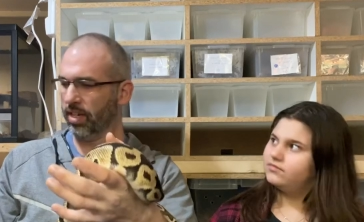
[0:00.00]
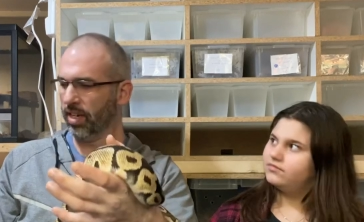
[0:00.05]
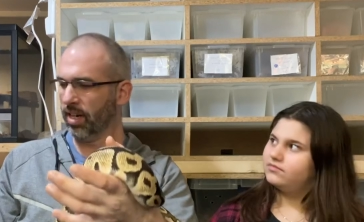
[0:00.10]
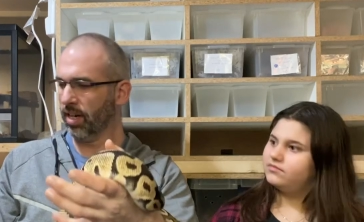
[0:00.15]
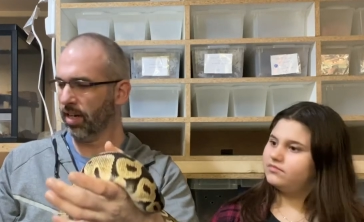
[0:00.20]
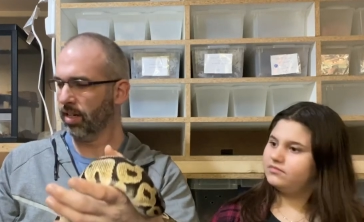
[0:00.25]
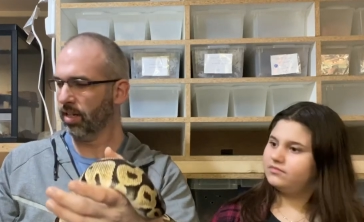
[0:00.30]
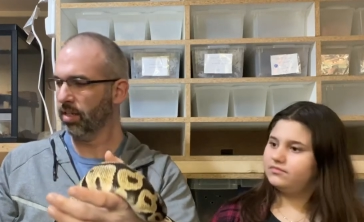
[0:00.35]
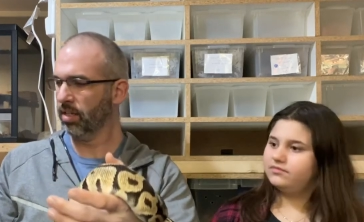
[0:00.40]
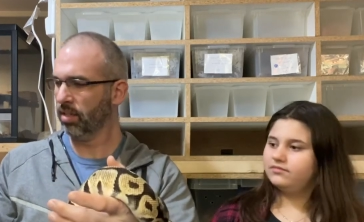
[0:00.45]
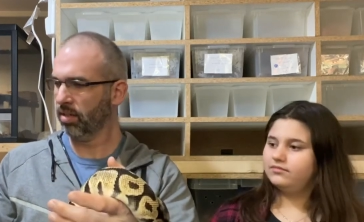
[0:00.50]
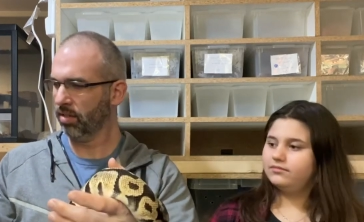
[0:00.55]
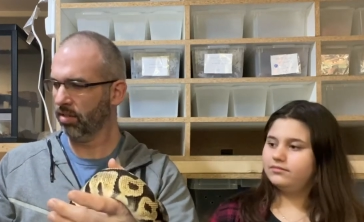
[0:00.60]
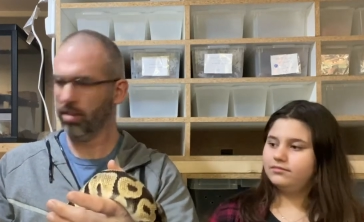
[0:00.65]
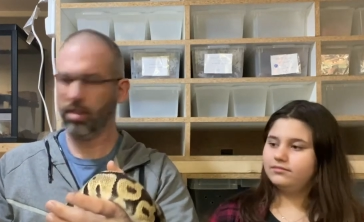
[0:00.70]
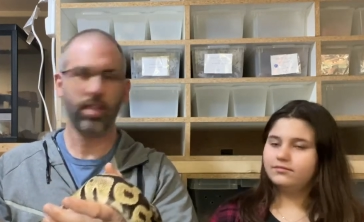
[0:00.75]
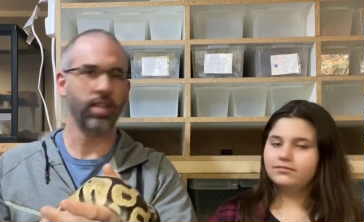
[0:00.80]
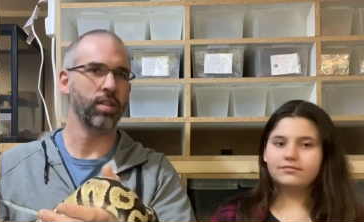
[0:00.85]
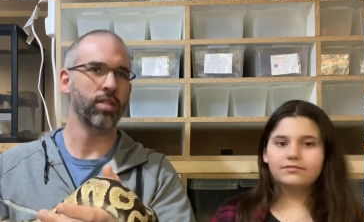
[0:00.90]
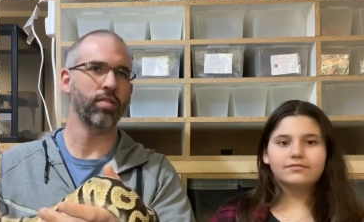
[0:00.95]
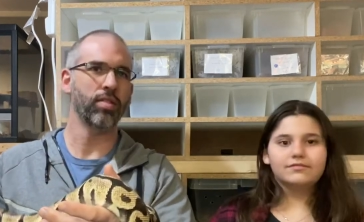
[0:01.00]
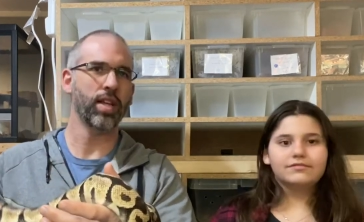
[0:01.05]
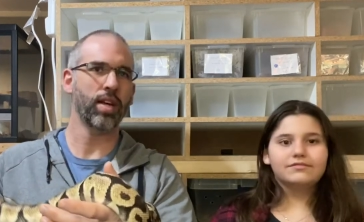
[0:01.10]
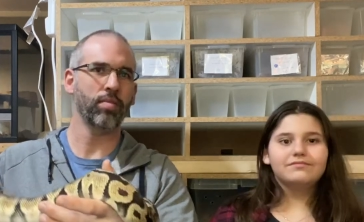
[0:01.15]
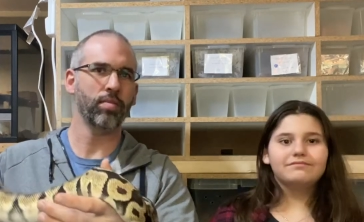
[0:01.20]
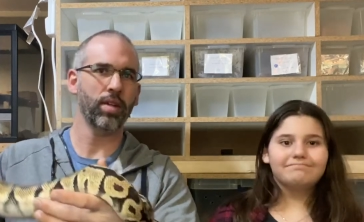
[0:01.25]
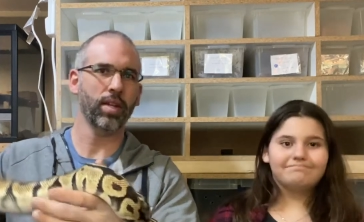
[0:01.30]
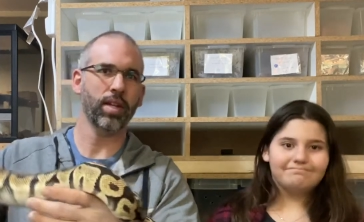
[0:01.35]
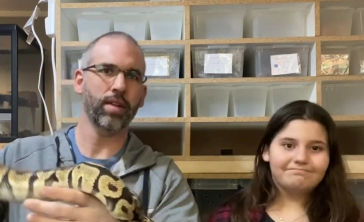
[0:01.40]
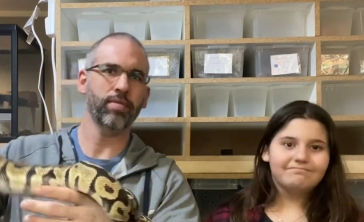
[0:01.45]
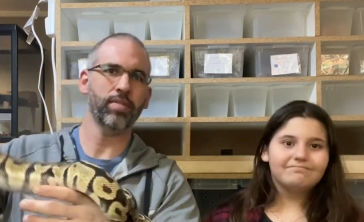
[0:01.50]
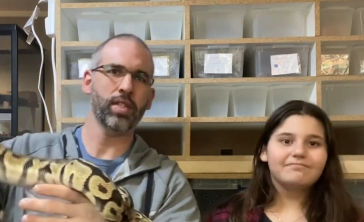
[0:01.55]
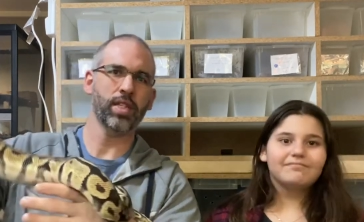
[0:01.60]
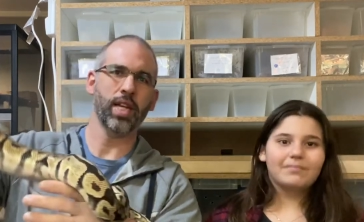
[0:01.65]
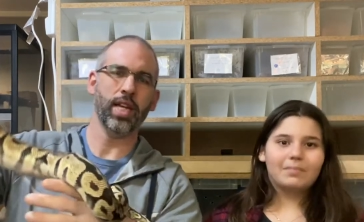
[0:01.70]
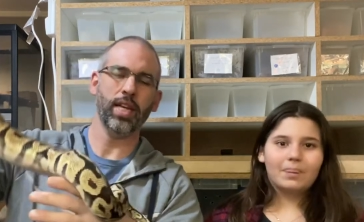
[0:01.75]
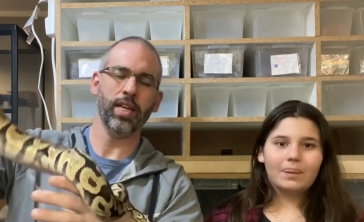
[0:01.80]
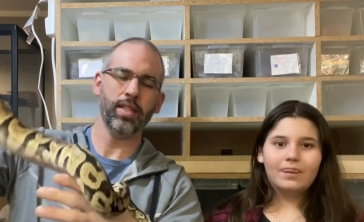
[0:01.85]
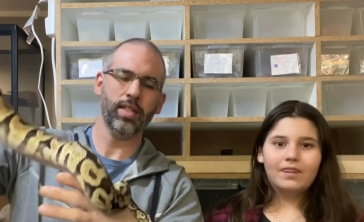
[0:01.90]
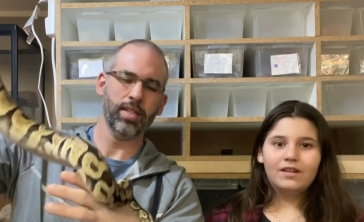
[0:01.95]
Speaker 1: yard, and he knew that we love
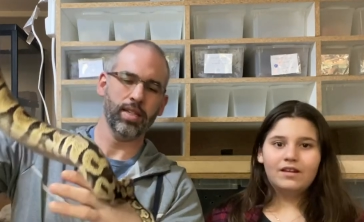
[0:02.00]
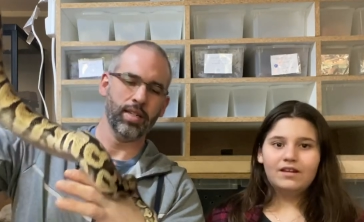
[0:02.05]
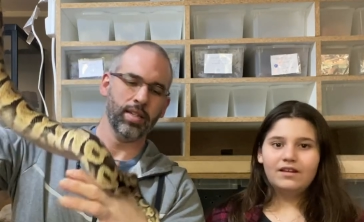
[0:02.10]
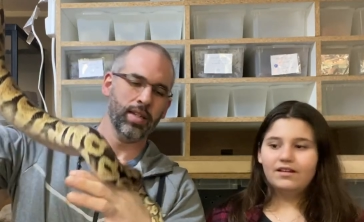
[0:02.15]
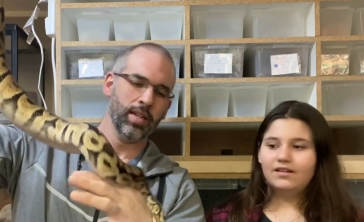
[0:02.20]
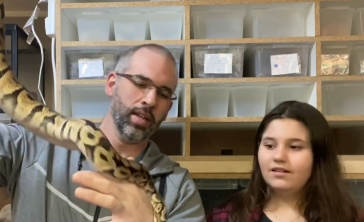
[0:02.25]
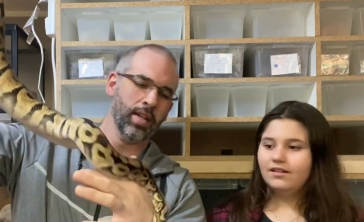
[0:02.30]
snakes, and